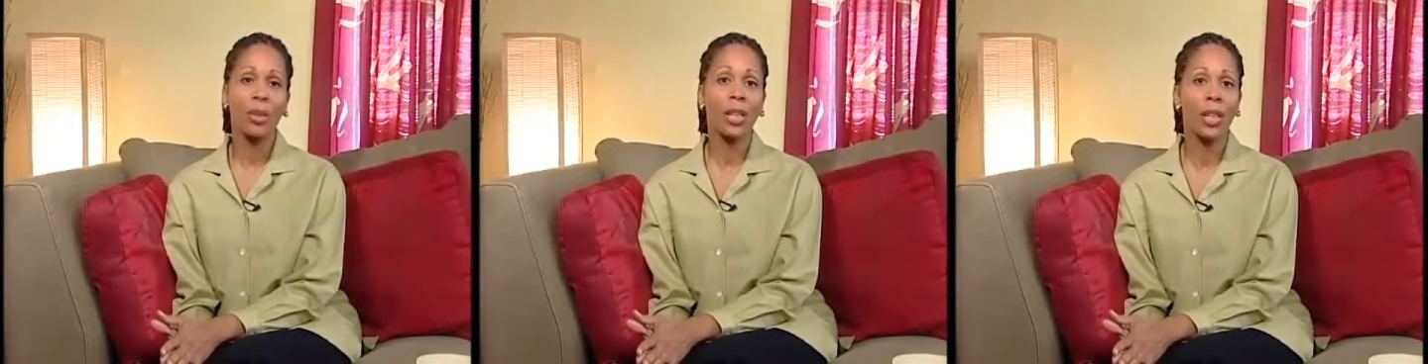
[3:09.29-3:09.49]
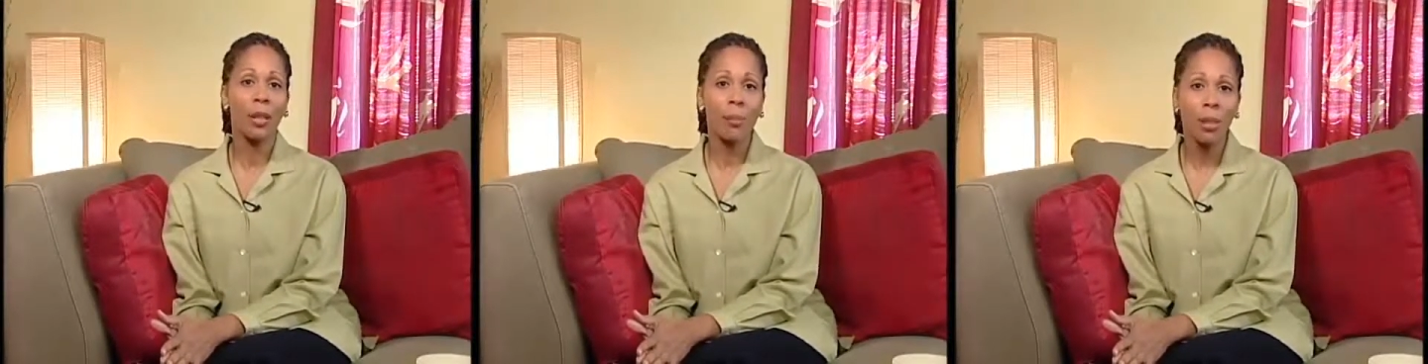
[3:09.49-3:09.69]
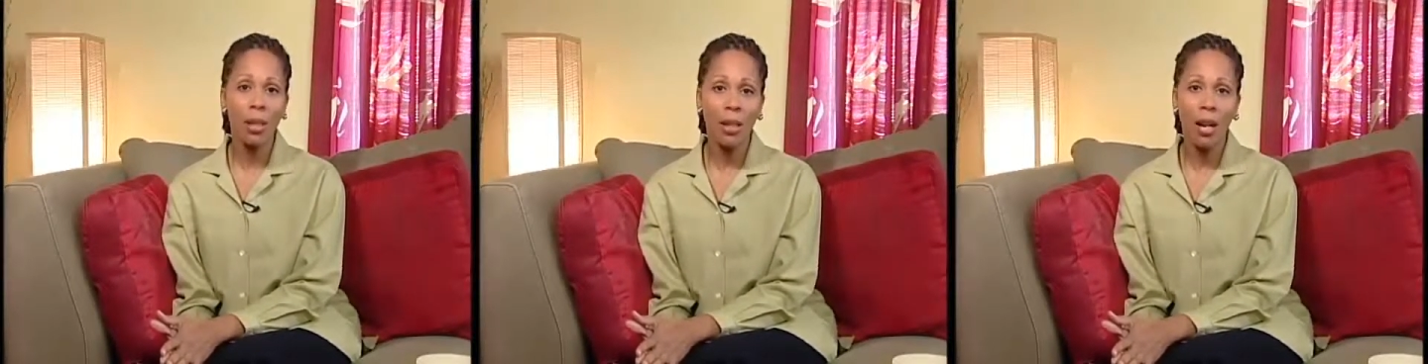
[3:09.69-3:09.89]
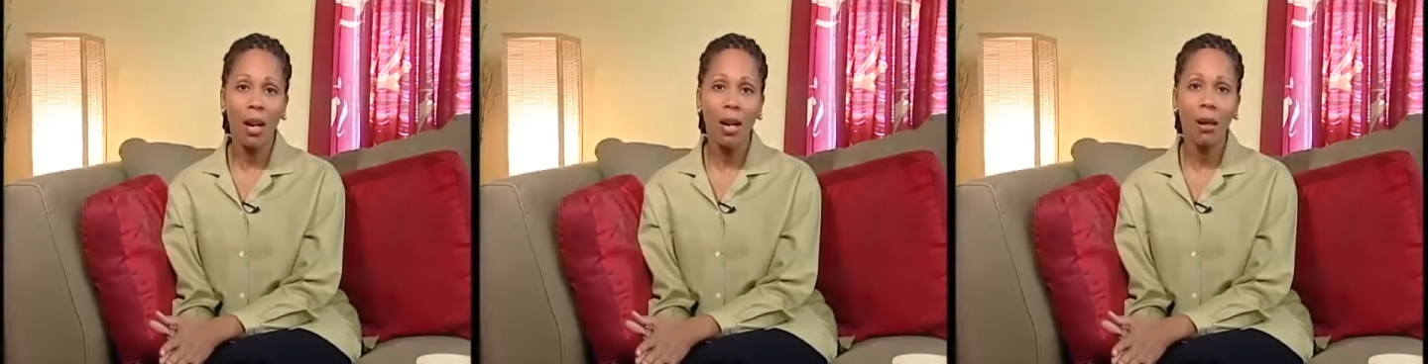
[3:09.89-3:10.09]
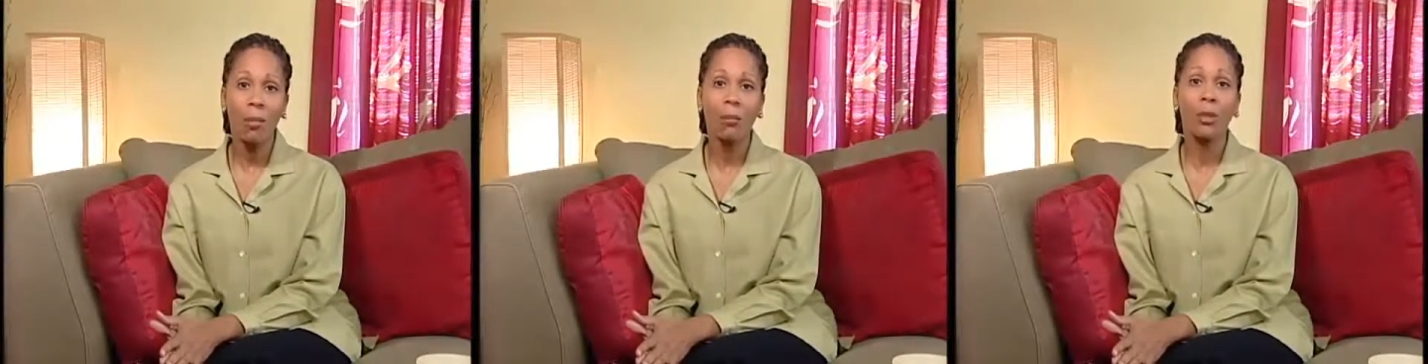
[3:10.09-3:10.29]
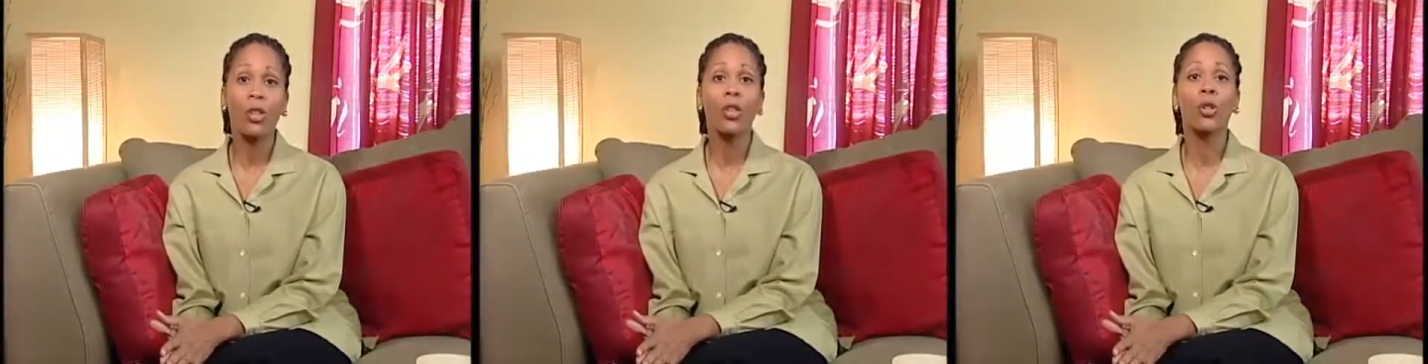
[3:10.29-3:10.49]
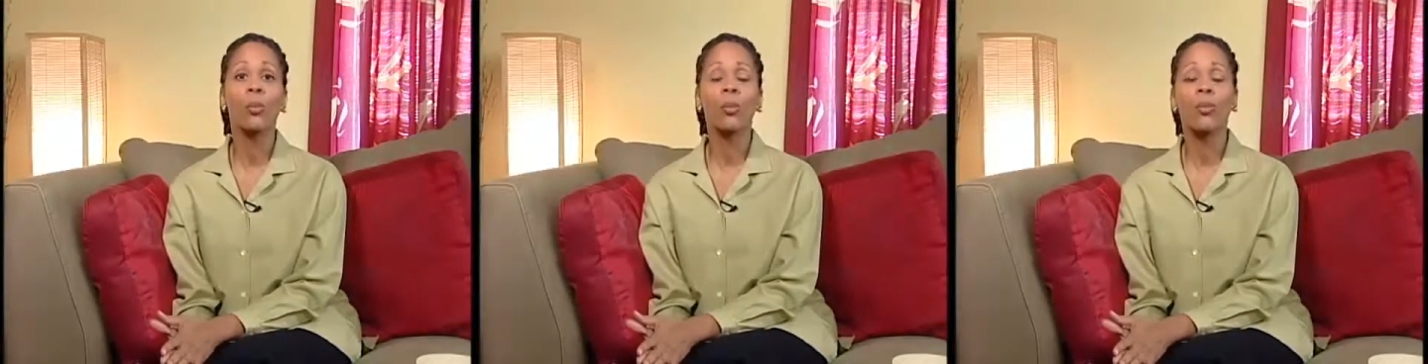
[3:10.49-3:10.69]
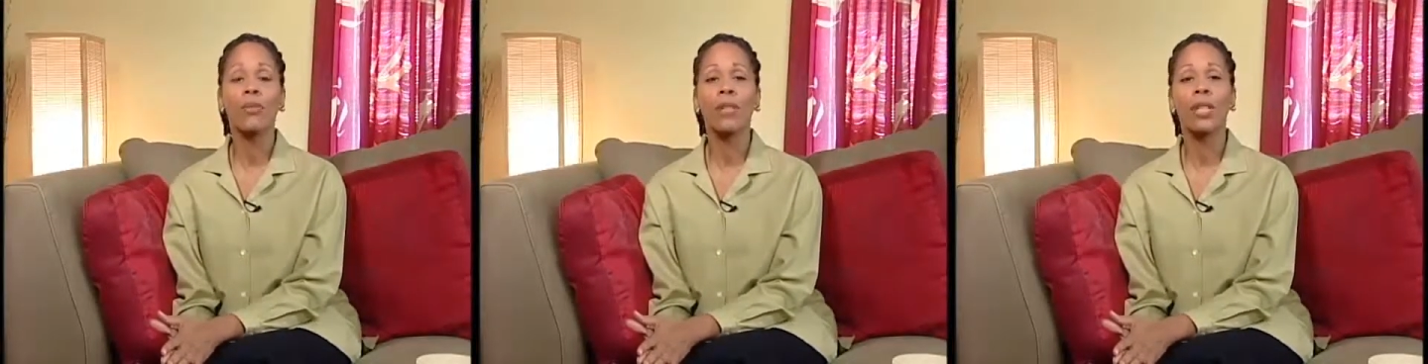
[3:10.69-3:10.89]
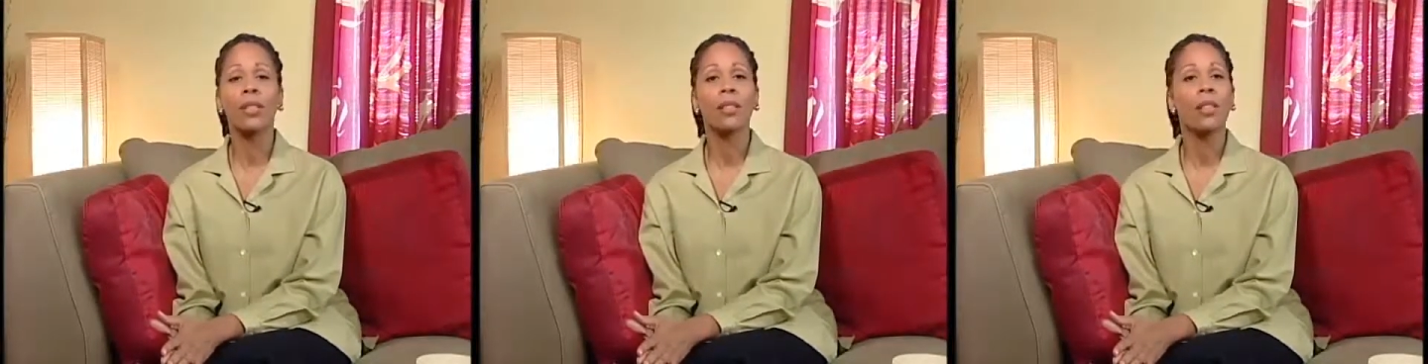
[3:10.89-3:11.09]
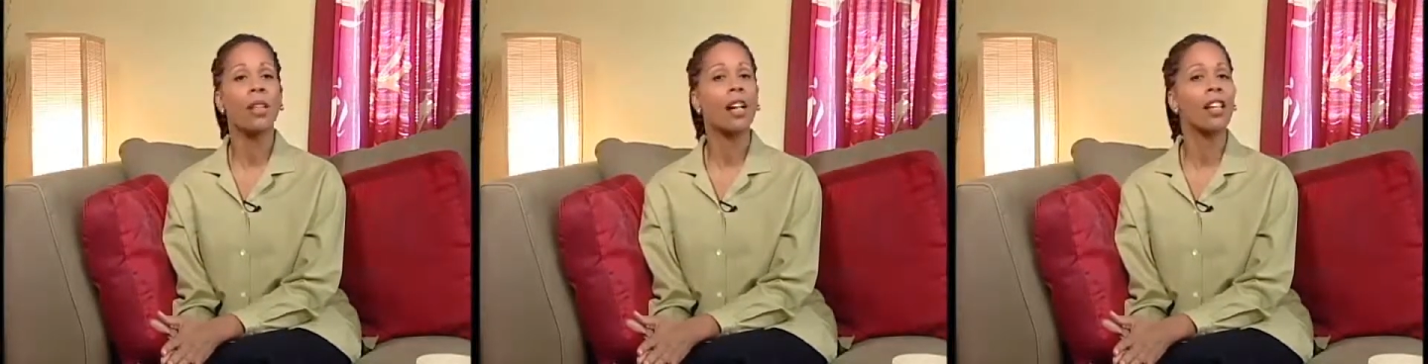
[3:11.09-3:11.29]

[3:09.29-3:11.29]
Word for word: keeping calm could prevent